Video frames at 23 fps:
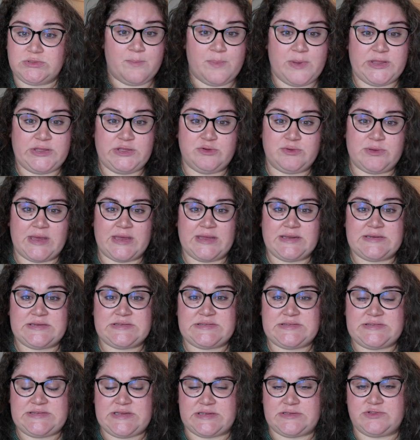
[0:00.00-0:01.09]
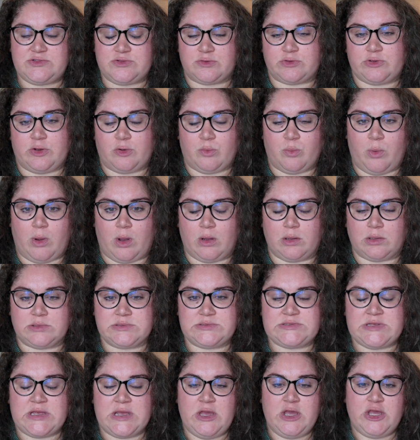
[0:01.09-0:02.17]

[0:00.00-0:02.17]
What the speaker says: but you can stencil your walls